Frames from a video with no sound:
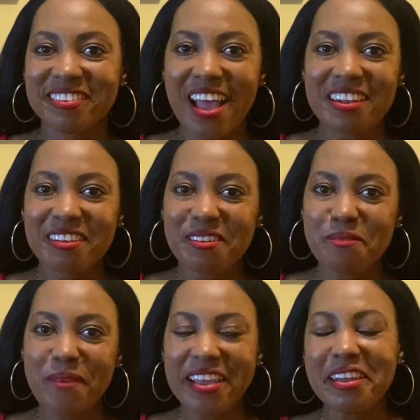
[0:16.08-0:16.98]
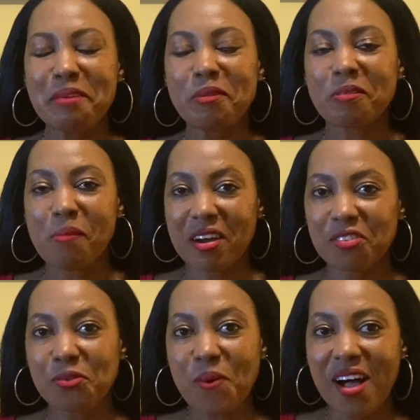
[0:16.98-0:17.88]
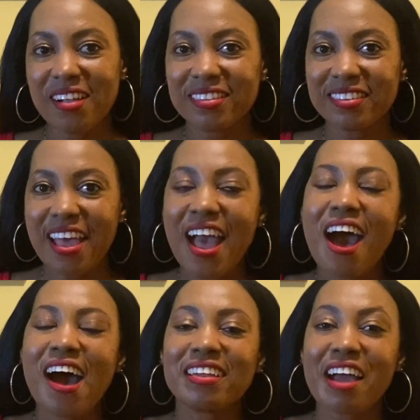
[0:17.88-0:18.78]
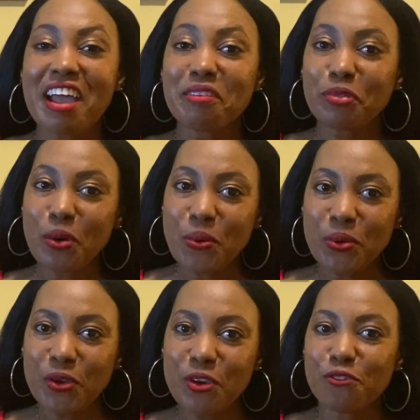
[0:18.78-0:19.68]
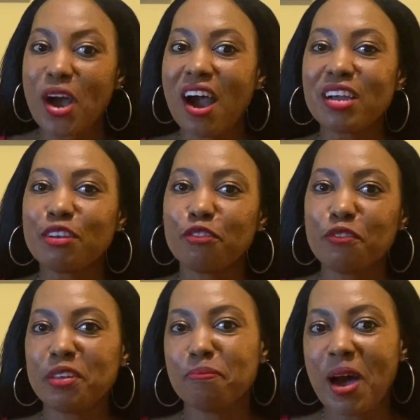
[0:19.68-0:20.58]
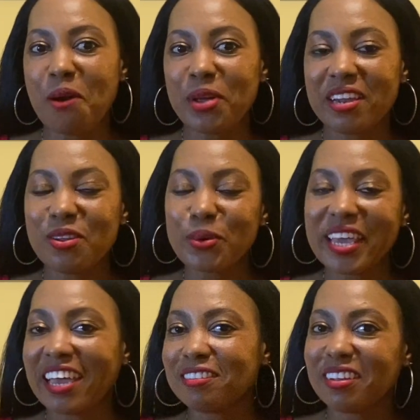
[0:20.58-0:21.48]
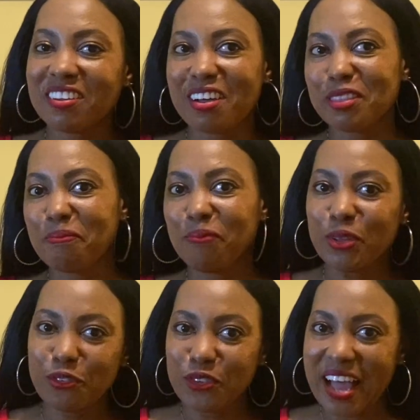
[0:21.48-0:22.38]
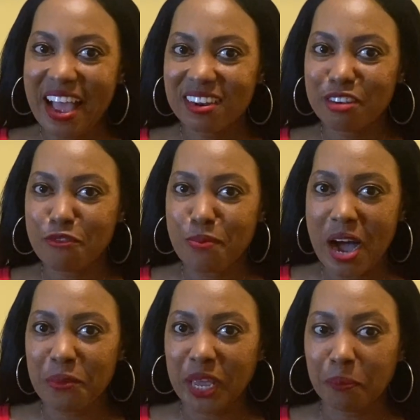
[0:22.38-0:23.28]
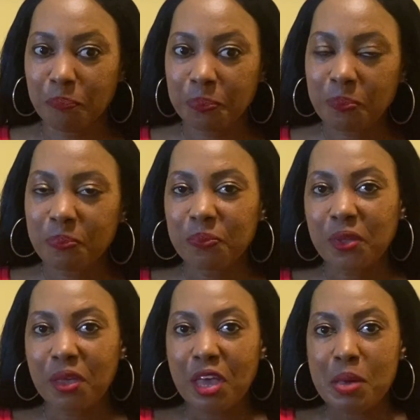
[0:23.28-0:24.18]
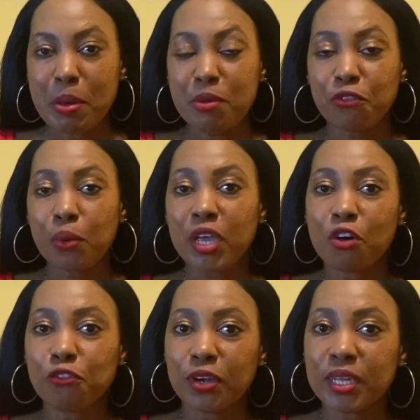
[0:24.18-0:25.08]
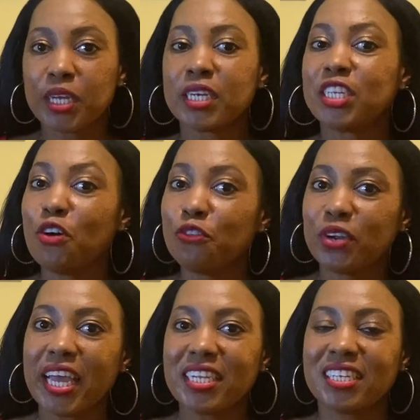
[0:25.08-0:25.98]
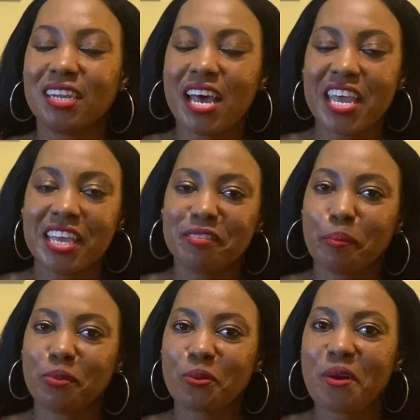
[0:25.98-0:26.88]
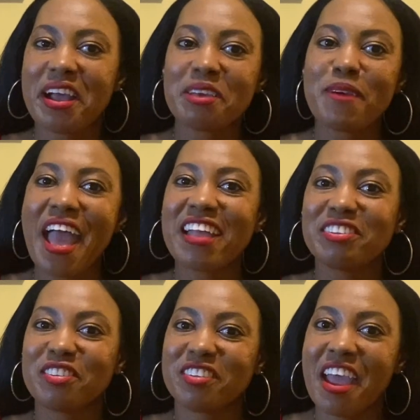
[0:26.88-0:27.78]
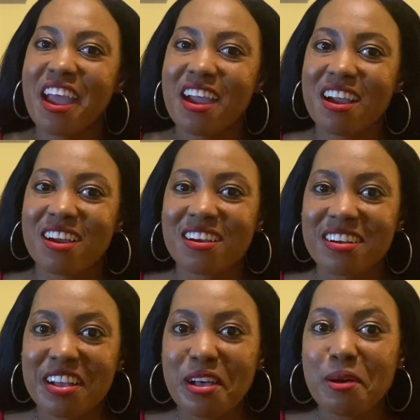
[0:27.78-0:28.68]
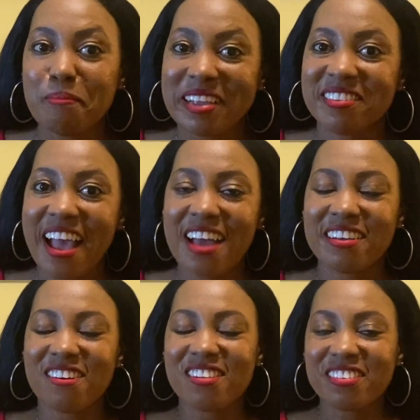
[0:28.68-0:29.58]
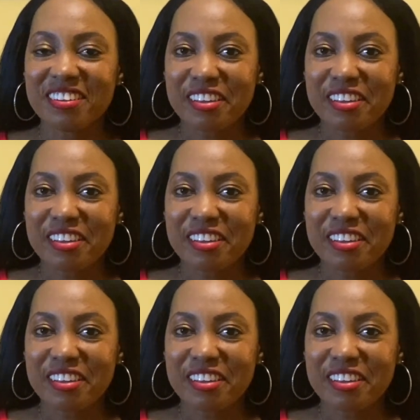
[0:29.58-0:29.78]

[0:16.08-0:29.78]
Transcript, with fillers: channel. My name is Marsha Wald and I am the owner of Art of Living Maui located on the beautiful island of Maui. But before we go further, don't forget to like, subscribe and share my channel.